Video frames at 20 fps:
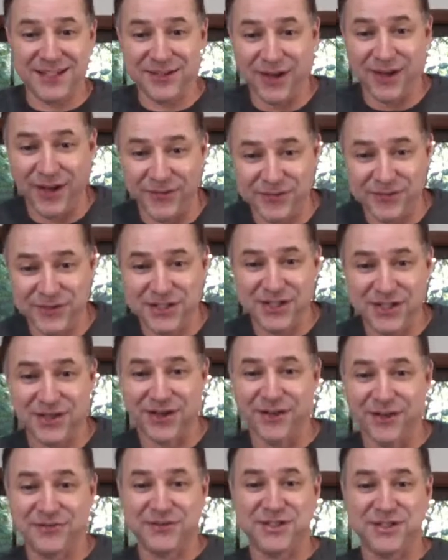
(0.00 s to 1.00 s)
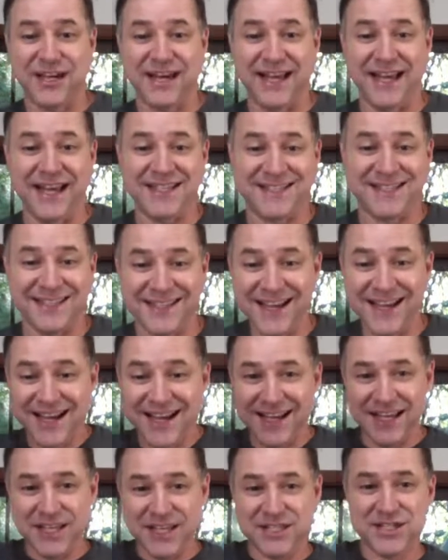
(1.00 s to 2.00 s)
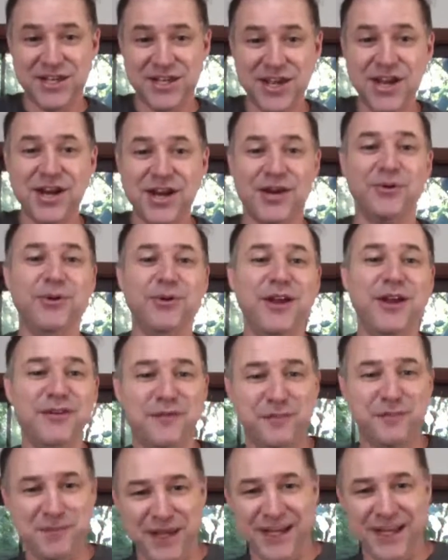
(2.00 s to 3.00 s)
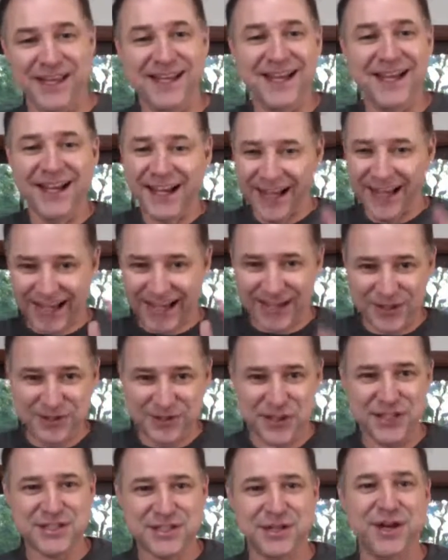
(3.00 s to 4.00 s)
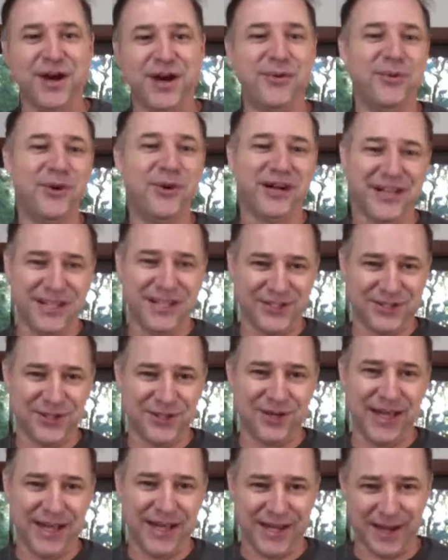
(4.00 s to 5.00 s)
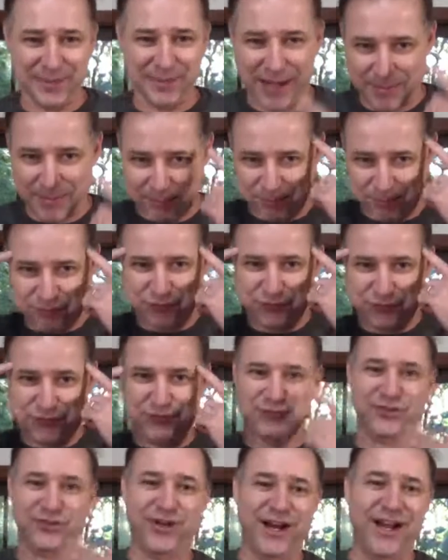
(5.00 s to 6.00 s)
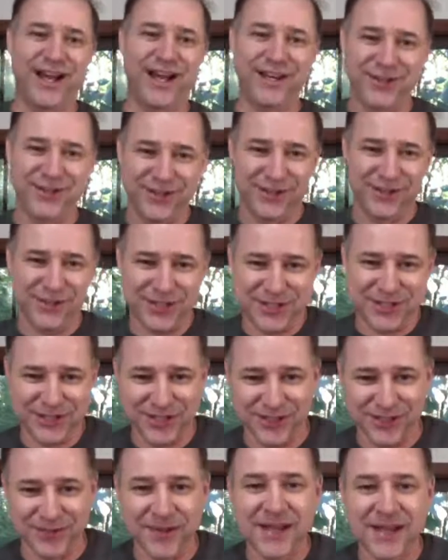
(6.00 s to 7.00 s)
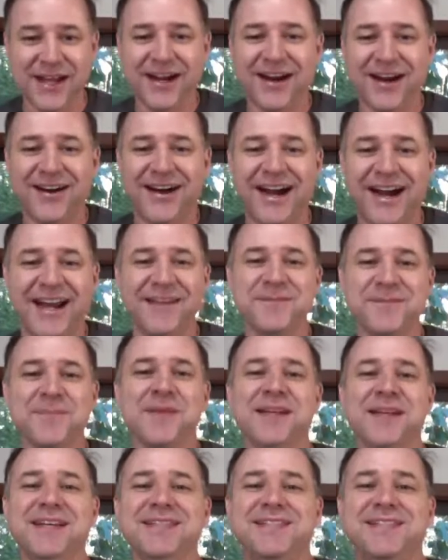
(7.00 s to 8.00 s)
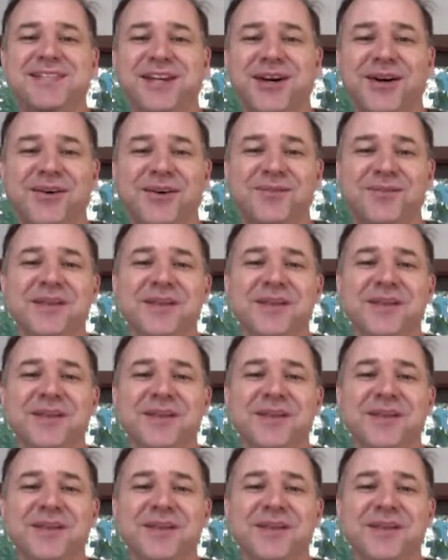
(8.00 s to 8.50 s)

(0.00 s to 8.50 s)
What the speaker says: of Gitlab is here with me, and things are not working. So I'm like, I don't know what to do. All right, so